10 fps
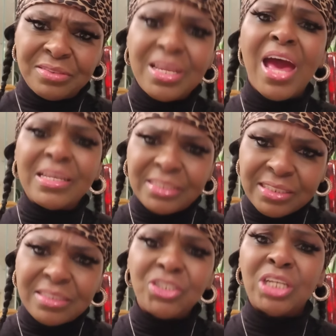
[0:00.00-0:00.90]

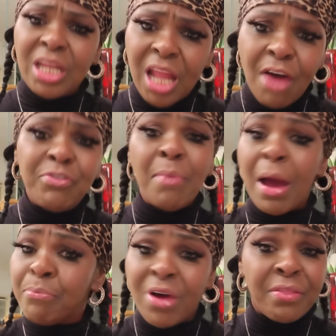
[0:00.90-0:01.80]
Yes, she loved
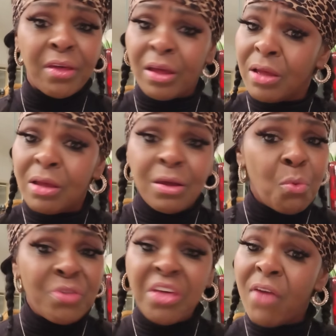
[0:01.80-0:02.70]
my brother
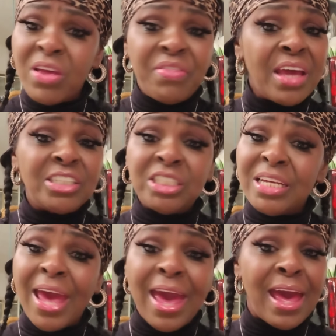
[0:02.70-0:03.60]
with everything
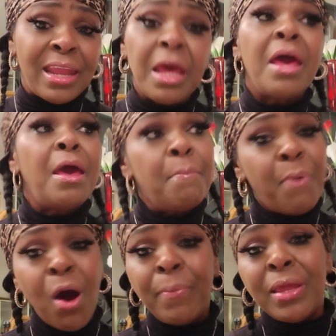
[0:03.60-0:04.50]
she had, and
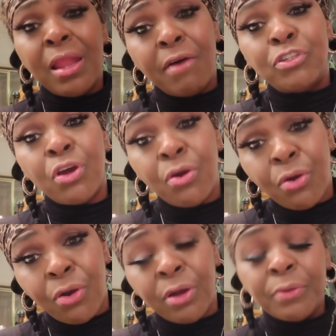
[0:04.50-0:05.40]
Bobby loved
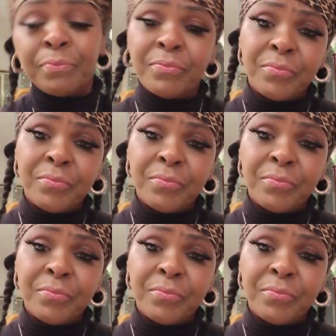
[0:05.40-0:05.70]
her.